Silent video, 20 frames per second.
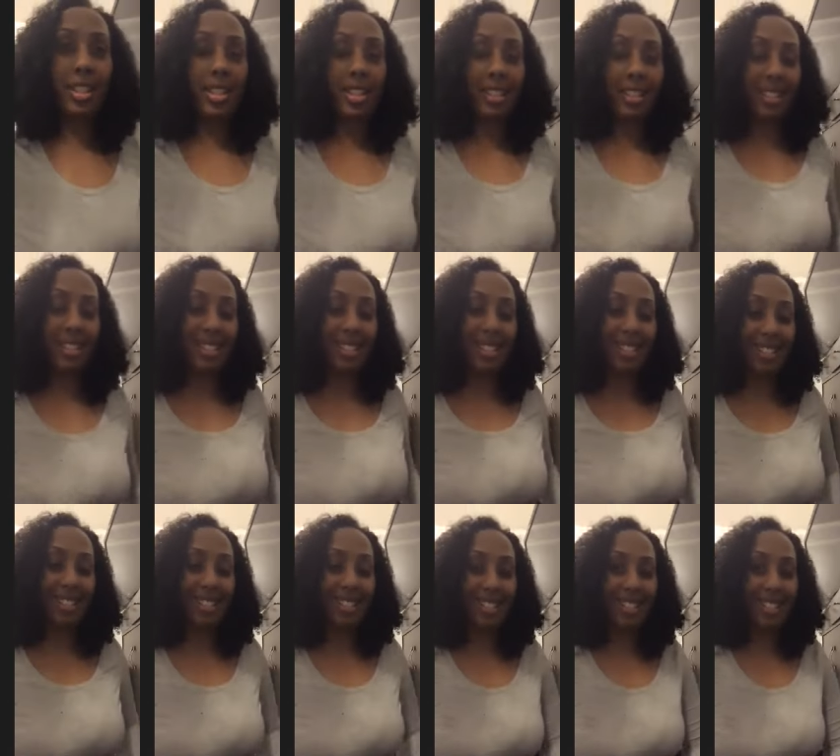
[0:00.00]
because
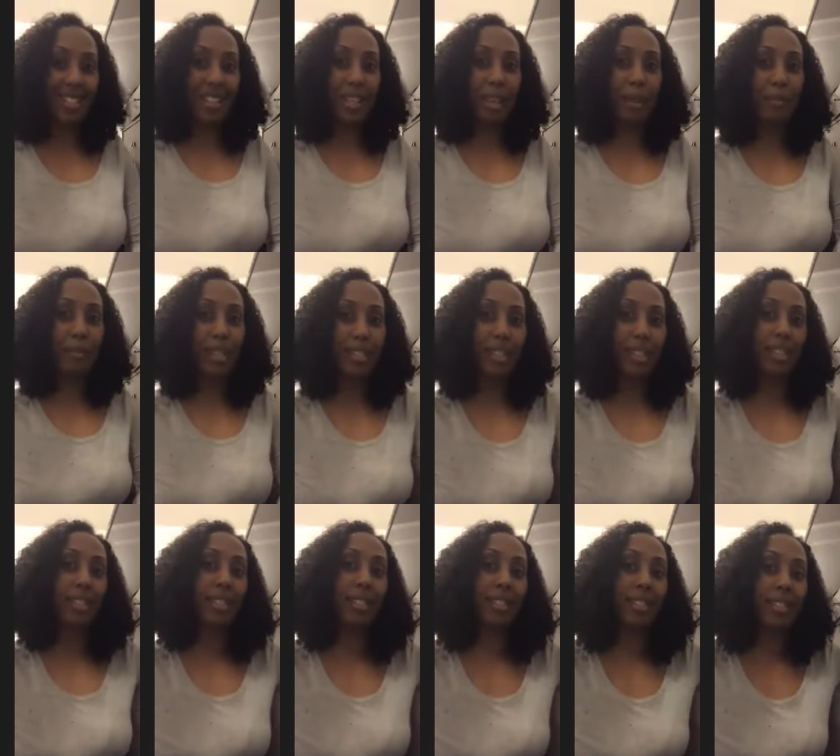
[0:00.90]
that means I
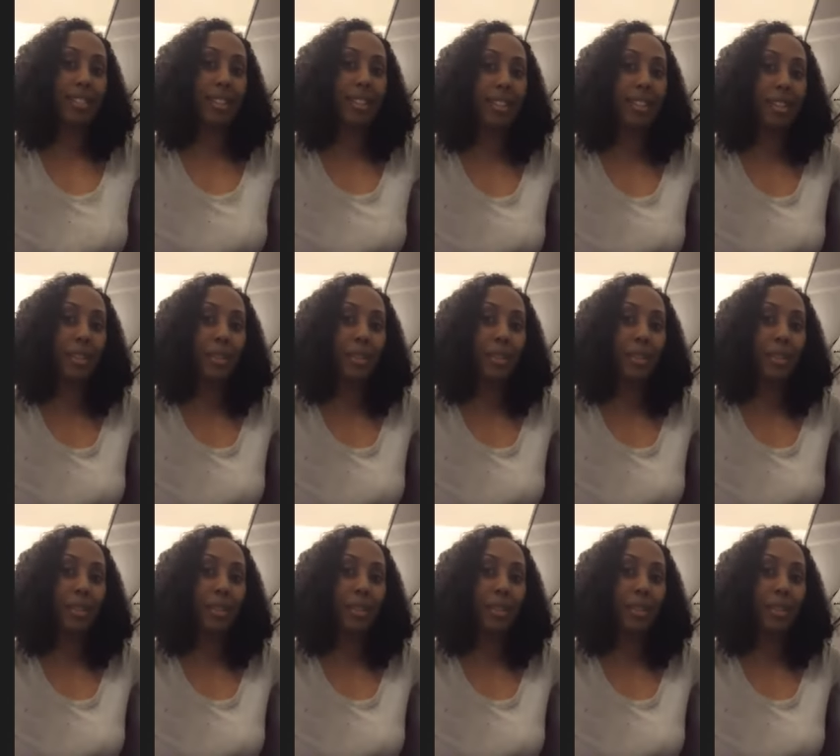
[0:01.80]
get to study